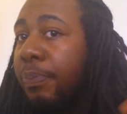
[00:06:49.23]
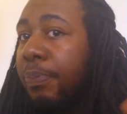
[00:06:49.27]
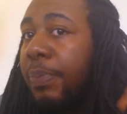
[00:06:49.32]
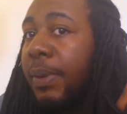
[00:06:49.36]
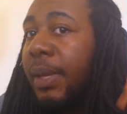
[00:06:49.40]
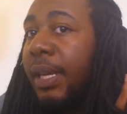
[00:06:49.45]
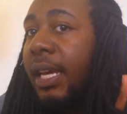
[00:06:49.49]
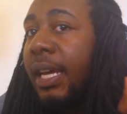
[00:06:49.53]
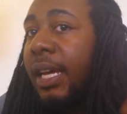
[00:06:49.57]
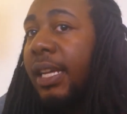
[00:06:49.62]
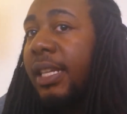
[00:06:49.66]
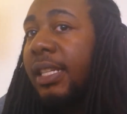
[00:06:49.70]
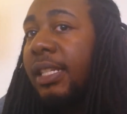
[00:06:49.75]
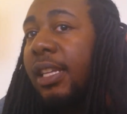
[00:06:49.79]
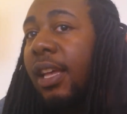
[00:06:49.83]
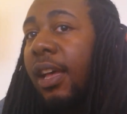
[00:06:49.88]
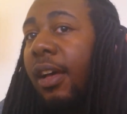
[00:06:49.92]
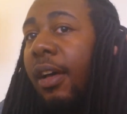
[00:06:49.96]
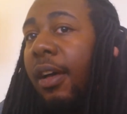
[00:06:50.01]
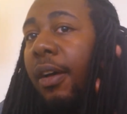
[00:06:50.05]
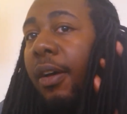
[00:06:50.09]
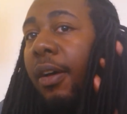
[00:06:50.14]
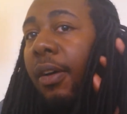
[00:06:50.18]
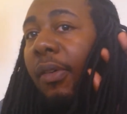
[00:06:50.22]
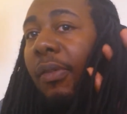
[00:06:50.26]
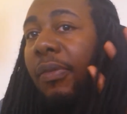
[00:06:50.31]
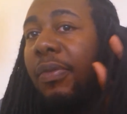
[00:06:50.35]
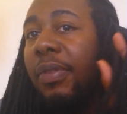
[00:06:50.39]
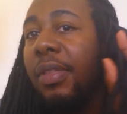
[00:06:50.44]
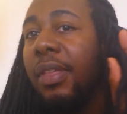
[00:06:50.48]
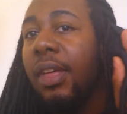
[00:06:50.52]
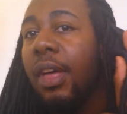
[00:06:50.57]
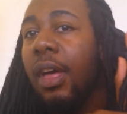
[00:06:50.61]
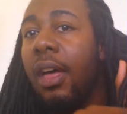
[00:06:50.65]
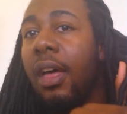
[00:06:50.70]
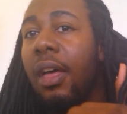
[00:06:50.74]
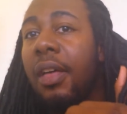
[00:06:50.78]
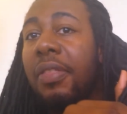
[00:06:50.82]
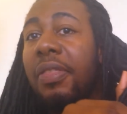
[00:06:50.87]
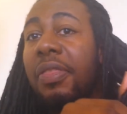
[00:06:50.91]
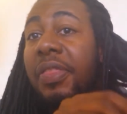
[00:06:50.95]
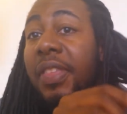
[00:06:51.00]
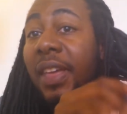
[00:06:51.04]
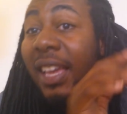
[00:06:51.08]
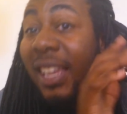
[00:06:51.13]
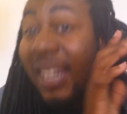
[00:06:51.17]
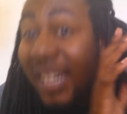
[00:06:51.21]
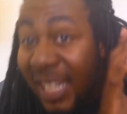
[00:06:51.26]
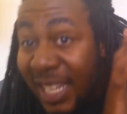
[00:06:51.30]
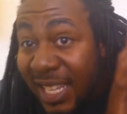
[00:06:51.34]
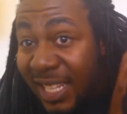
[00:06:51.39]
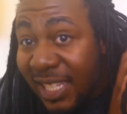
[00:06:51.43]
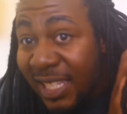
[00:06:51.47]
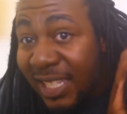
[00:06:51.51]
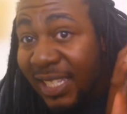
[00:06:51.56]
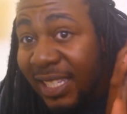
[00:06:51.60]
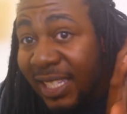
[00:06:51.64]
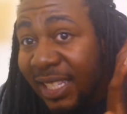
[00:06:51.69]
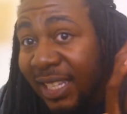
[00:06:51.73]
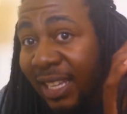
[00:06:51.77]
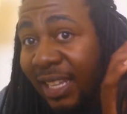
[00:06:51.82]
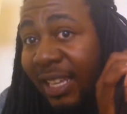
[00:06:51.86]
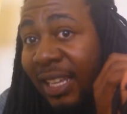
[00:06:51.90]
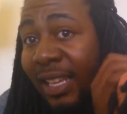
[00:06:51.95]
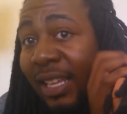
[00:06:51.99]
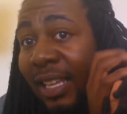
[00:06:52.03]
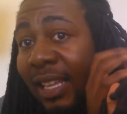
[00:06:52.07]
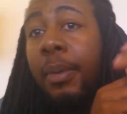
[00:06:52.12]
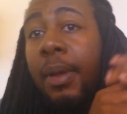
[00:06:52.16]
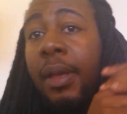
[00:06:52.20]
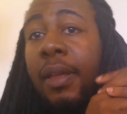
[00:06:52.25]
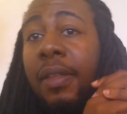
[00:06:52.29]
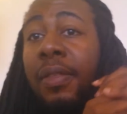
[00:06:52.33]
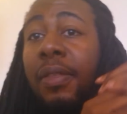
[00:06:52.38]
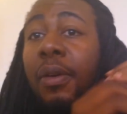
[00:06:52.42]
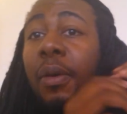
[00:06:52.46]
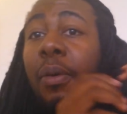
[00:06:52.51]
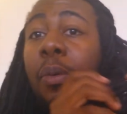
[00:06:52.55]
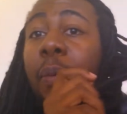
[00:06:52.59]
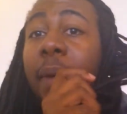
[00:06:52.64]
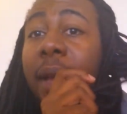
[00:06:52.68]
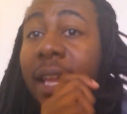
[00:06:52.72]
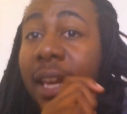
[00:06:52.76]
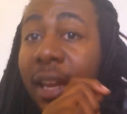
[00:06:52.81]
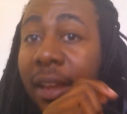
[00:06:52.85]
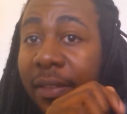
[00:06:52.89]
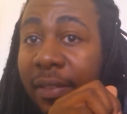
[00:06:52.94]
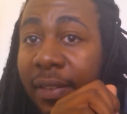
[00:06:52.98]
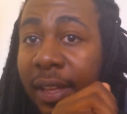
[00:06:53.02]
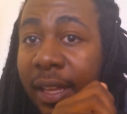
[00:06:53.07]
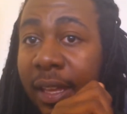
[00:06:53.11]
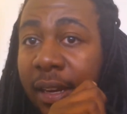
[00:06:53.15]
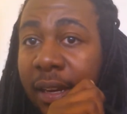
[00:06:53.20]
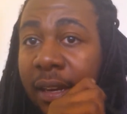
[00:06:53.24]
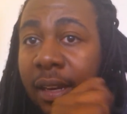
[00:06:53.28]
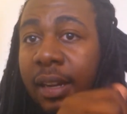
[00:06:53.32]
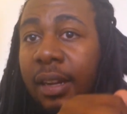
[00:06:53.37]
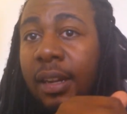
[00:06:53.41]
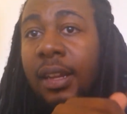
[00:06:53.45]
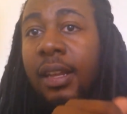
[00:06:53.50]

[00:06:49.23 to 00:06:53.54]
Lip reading: because of the thickness and the weight of it.